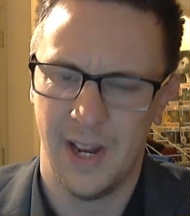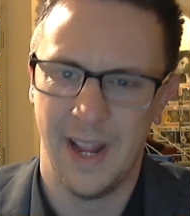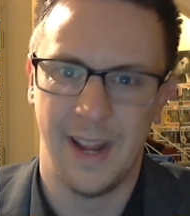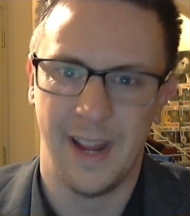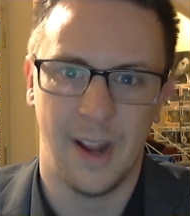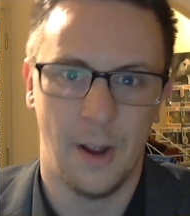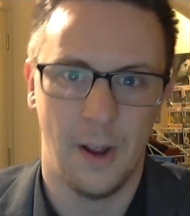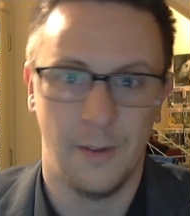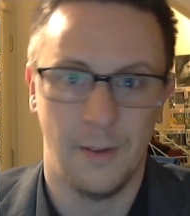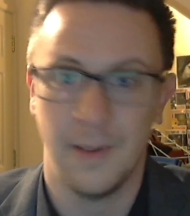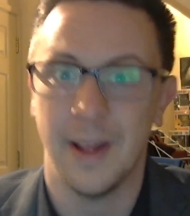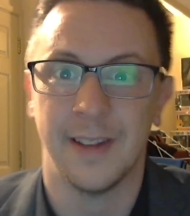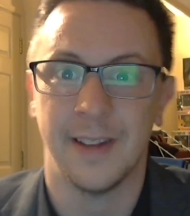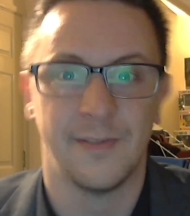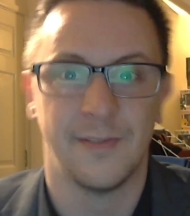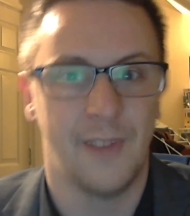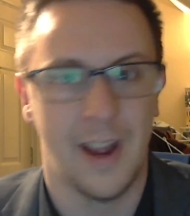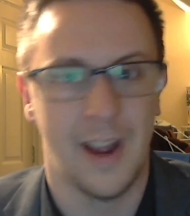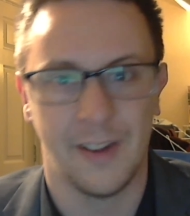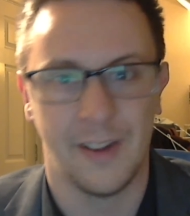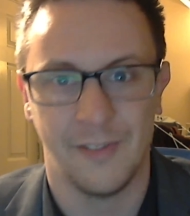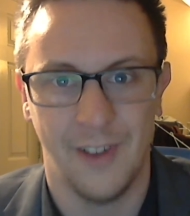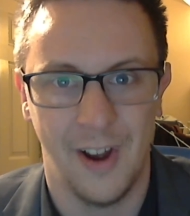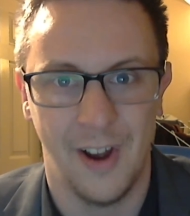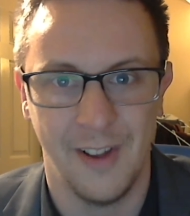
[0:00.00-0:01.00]
But there you go, there's
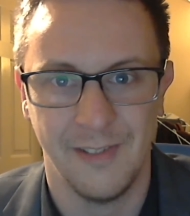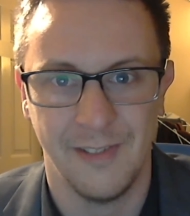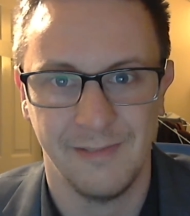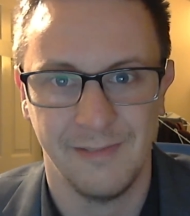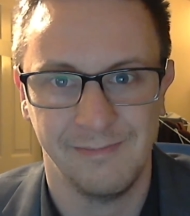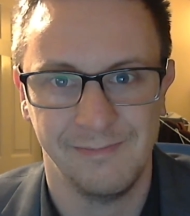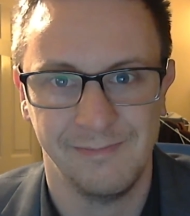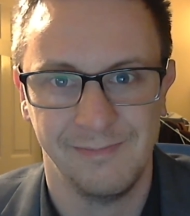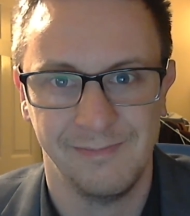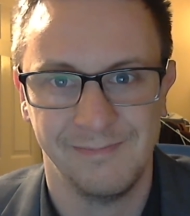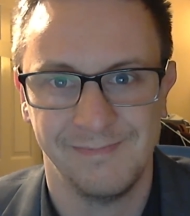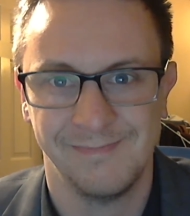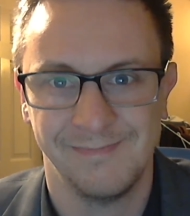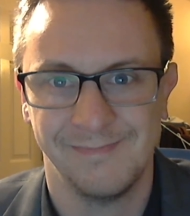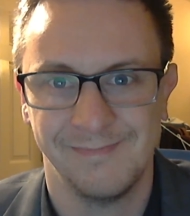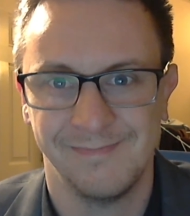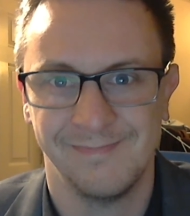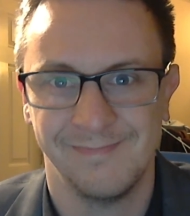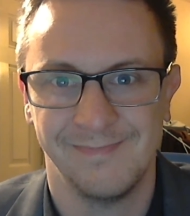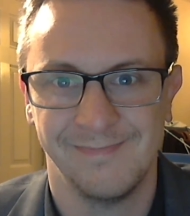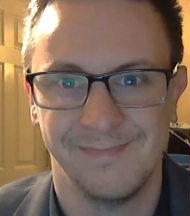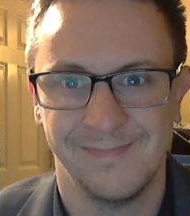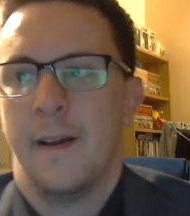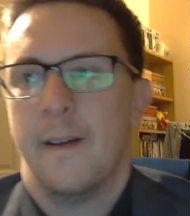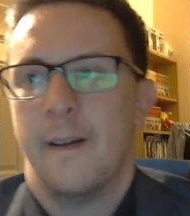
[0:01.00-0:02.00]
fact 5.
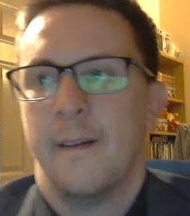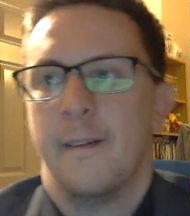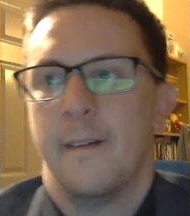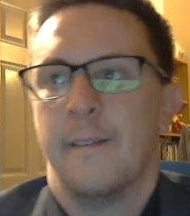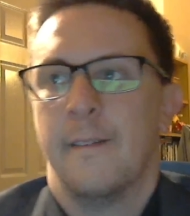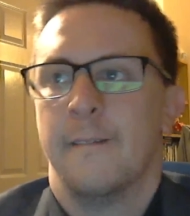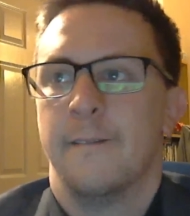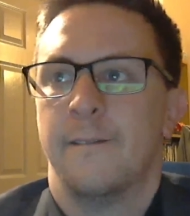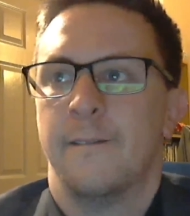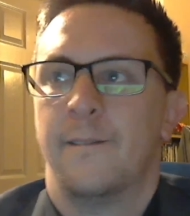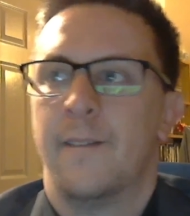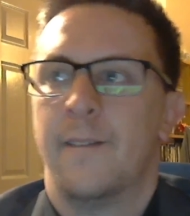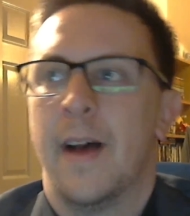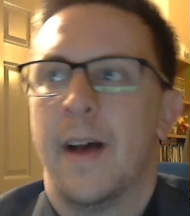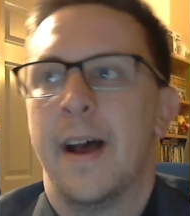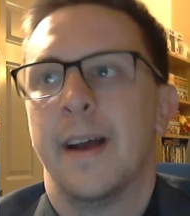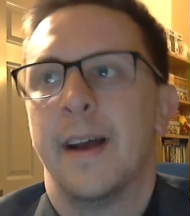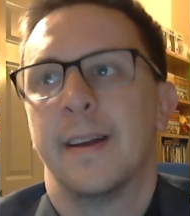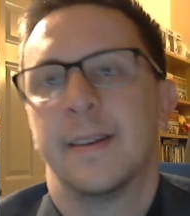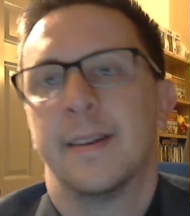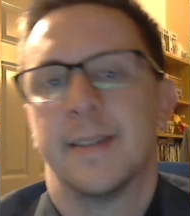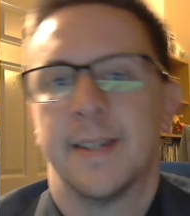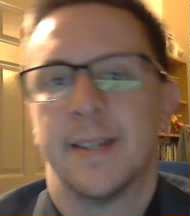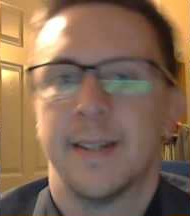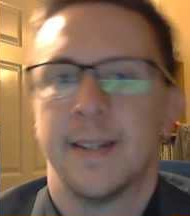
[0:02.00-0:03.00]

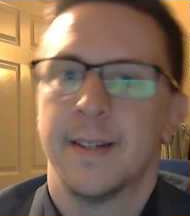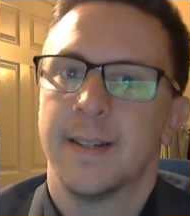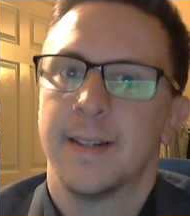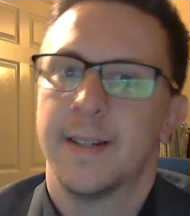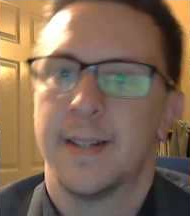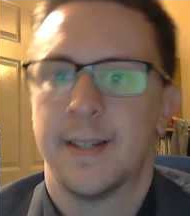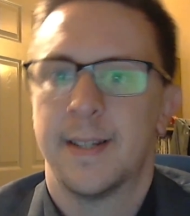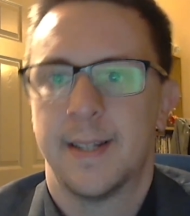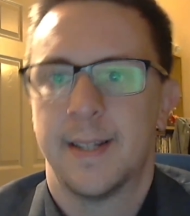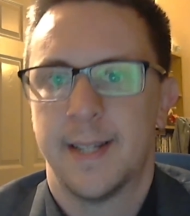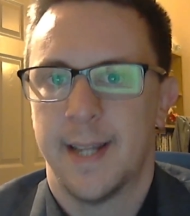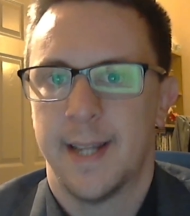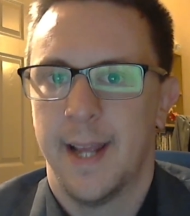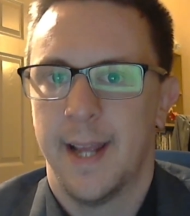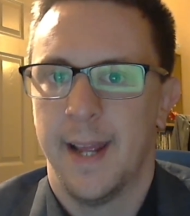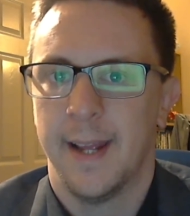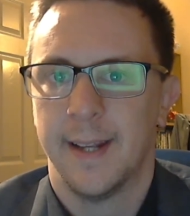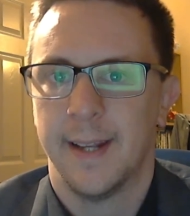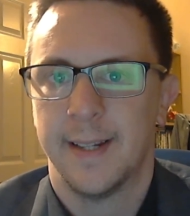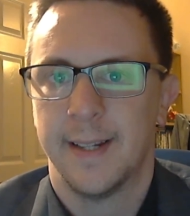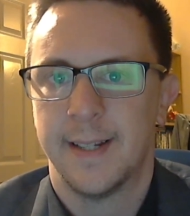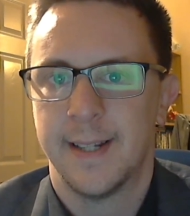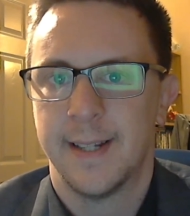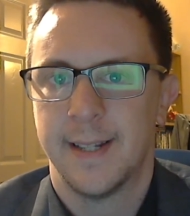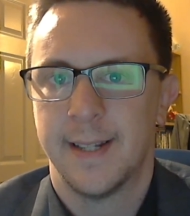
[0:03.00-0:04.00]
Fact
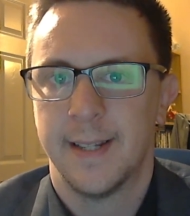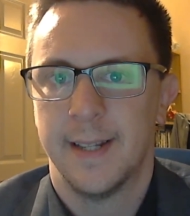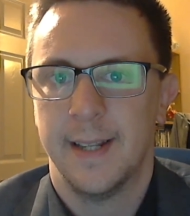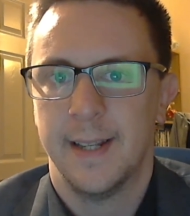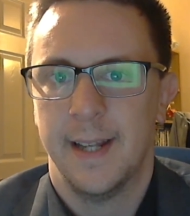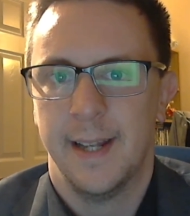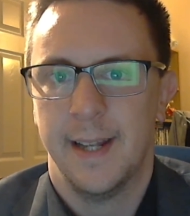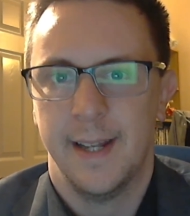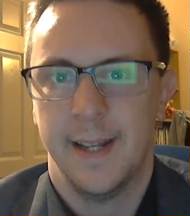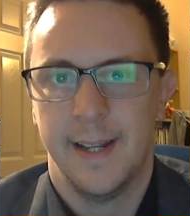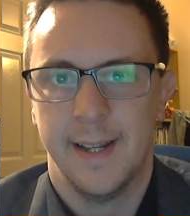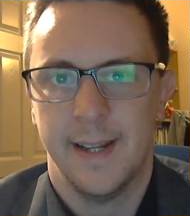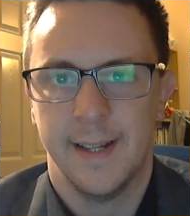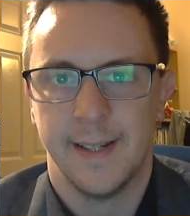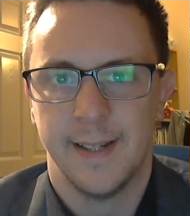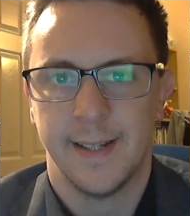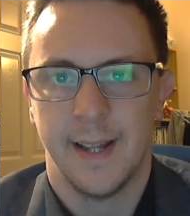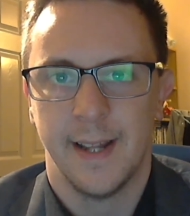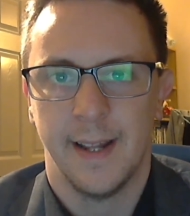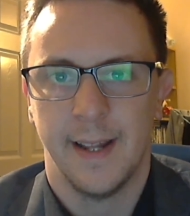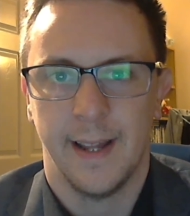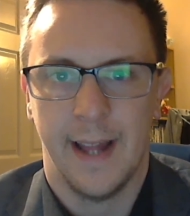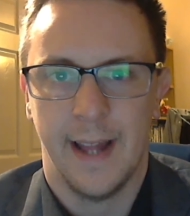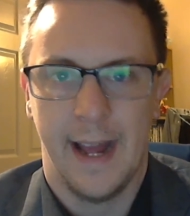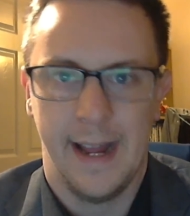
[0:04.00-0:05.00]
6
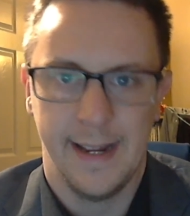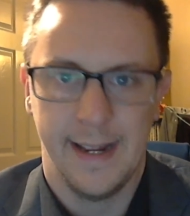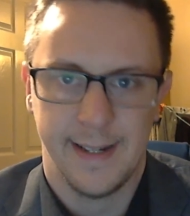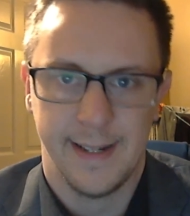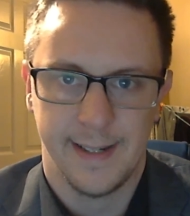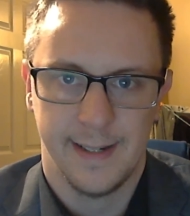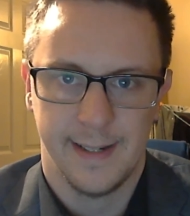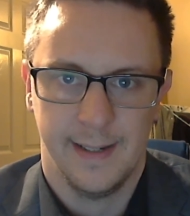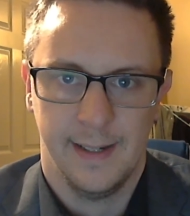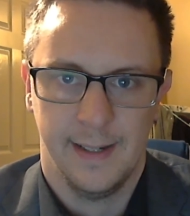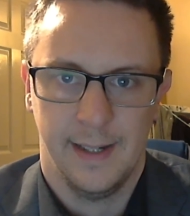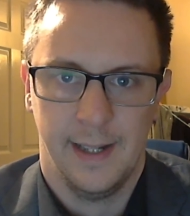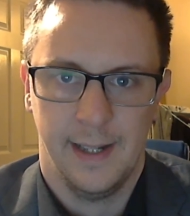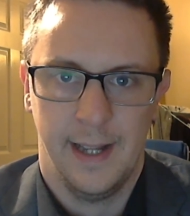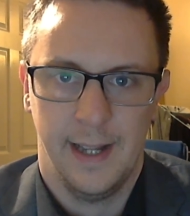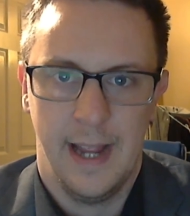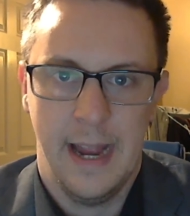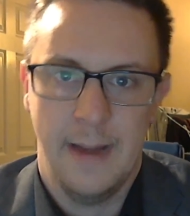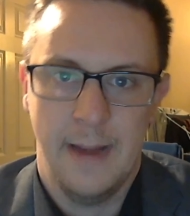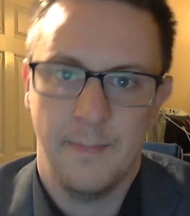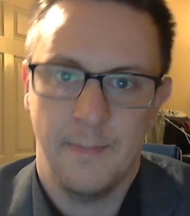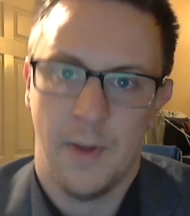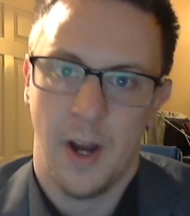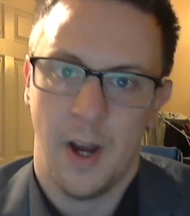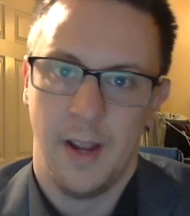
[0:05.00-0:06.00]
is that
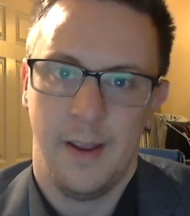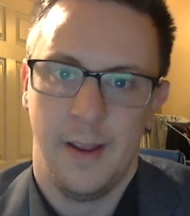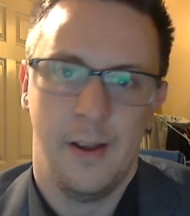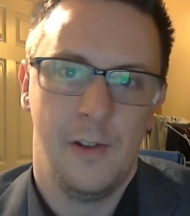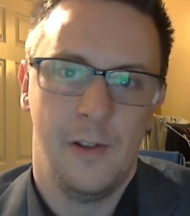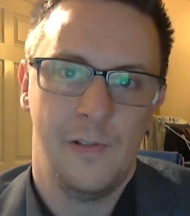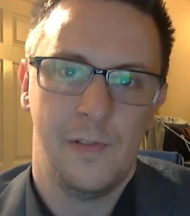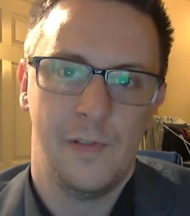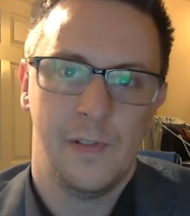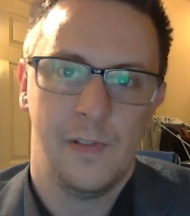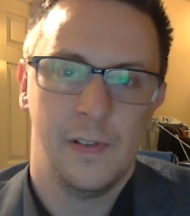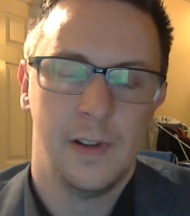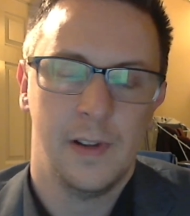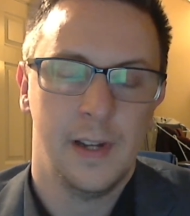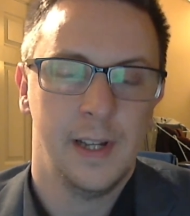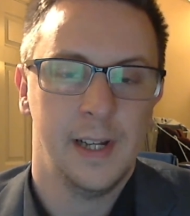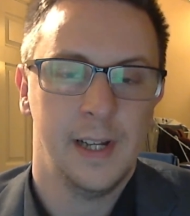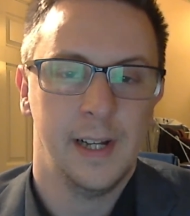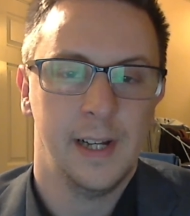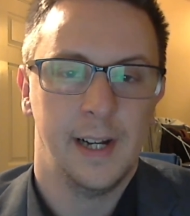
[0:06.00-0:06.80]
in my youth